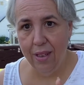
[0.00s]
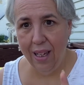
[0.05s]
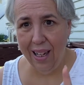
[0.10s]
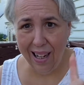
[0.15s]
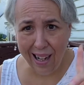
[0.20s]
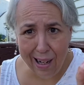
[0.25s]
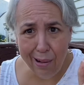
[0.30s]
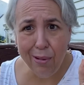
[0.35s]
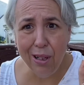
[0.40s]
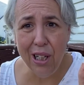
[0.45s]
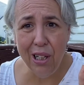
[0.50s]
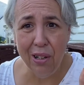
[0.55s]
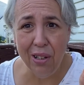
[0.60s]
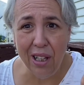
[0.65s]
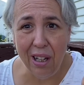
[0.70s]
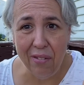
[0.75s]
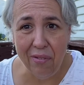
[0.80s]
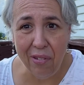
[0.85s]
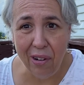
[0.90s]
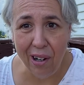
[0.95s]
I wouldn't go
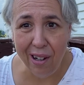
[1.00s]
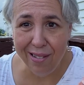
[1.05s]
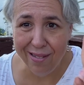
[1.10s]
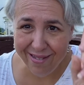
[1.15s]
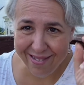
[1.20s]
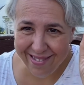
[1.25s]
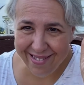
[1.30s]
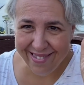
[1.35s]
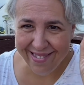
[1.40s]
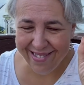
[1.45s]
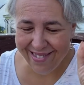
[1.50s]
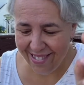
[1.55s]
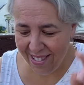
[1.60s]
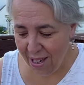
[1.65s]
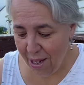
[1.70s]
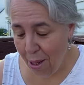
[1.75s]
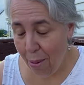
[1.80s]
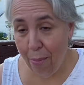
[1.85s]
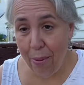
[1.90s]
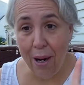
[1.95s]
that far,
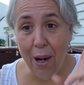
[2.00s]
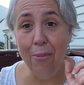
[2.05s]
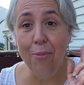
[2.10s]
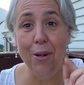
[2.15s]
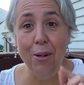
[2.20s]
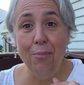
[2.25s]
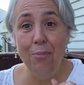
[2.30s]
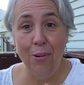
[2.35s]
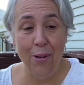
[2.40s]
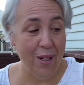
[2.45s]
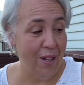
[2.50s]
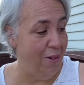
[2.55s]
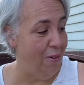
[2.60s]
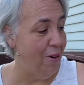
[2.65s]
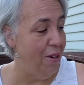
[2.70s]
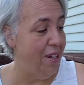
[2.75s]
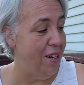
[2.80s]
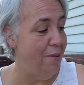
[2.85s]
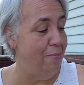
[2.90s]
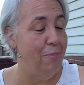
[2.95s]
but I would put it
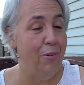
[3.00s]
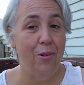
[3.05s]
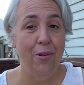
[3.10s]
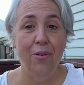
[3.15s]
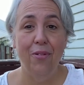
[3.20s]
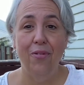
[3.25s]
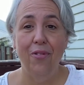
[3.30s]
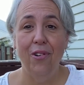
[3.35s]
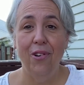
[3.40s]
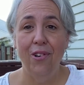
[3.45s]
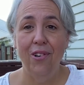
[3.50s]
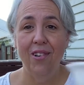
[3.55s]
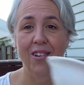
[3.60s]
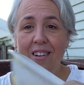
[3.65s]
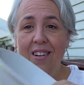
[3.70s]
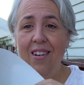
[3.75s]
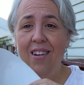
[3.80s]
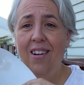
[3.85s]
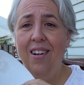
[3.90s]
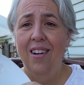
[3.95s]
on a beautiful
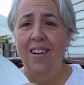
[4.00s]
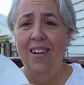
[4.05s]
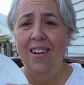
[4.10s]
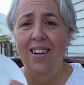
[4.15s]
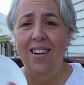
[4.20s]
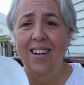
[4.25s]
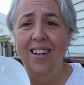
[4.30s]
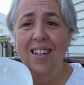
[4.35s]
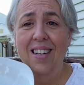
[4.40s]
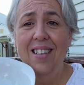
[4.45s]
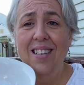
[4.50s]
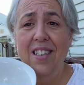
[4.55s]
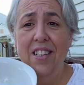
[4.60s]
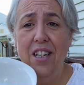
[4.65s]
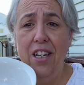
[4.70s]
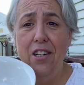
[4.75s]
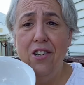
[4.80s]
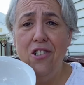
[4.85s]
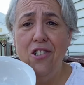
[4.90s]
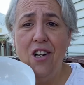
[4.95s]

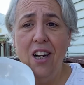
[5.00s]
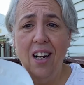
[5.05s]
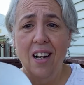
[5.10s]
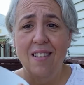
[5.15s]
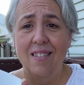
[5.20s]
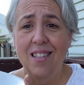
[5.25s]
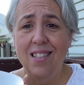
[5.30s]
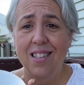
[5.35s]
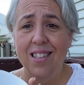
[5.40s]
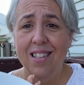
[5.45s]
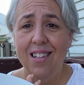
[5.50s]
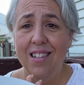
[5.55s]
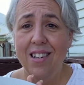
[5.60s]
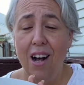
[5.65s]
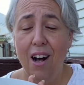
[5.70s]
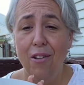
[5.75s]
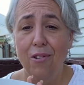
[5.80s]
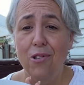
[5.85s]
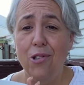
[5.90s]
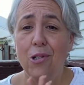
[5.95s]
dish. I got these at the
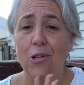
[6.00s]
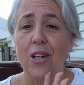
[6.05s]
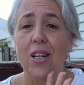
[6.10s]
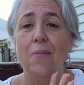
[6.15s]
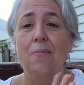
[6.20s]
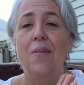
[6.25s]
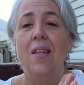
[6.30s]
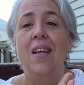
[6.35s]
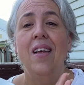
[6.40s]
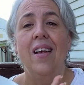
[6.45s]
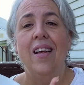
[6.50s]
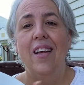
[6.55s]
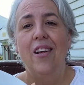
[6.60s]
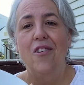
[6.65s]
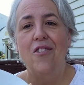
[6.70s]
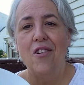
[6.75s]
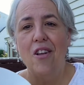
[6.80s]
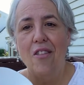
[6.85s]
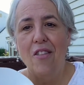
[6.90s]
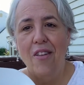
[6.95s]
Dollar Tree.
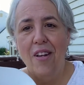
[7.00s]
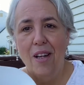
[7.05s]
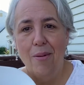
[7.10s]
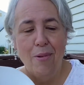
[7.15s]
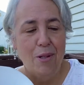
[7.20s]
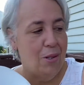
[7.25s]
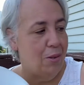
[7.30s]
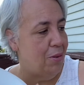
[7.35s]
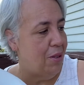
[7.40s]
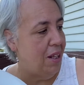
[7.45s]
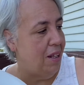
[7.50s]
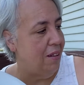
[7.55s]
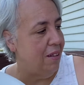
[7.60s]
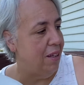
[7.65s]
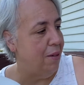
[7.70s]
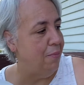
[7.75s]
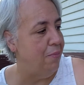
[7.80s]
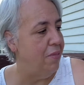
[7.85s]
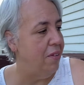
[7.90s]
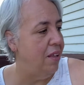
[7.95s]
Here's another thing I've been doing
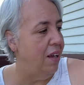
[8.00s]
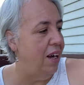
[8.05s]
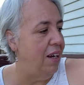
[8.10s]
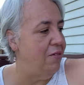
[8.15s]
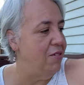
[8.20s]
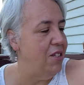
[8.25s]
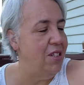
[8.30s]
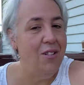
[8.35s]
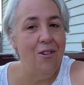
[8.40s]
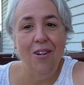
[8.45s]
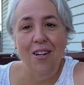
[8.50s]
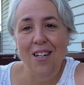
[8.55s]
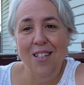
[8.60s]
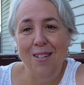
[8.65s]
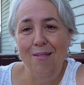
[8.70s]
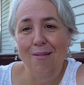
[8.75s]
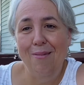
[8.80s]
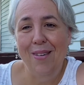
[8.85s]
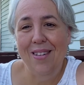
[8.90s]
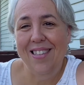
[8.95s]
lately. I was just talking to
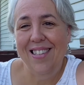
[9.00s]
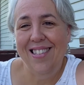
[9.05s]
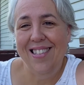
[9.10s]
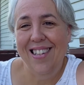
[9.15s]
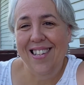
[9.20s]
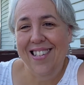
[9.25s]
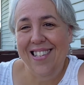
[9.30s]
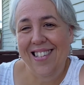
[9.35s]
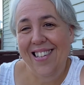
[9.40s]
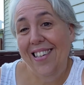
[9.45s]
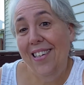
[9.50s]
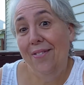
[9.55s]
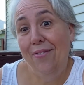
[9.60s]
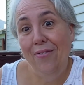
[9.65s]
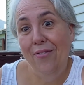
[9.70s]
somebody about this last night.